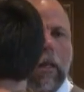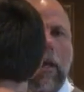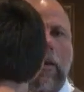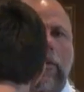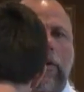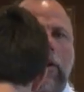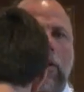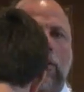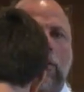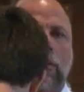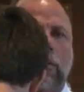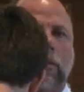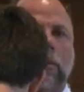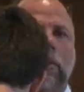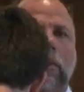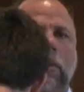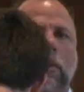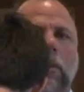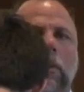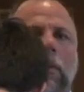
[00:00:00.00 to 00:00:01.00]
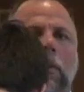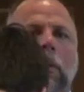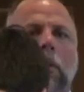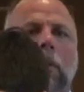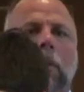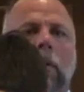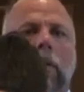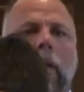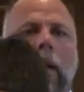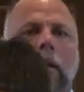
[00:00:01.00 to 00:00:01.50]
I love you.
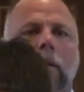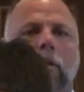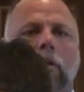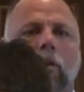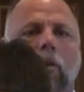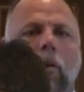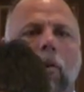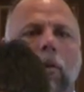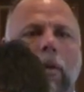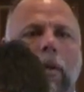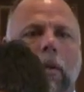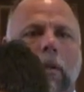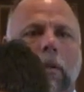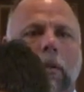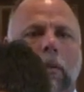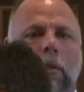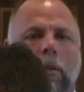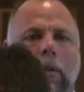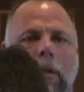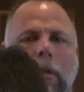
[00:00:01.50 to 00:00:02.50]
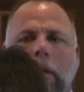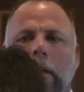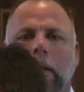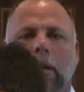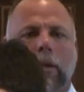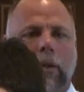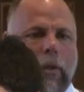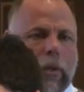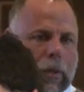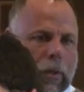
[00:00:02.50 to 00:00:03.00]
Thanks to all the, the
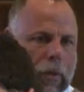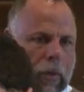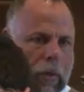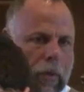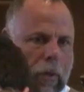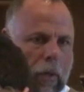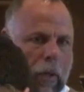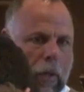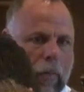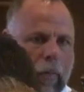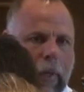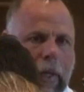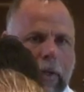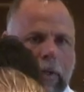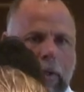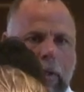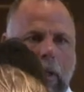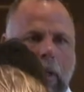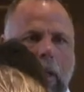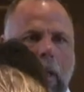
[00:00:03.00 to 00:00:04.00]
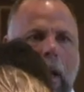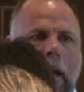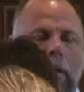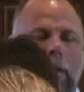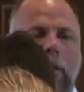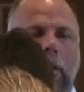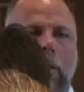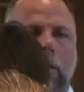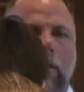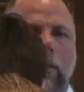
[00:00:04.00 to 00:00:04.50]
leaders. It means a
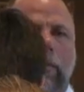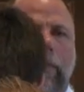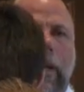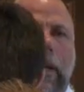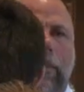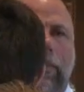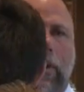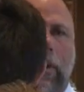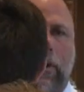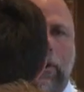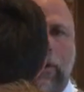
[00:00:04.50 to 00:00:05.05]
lot to me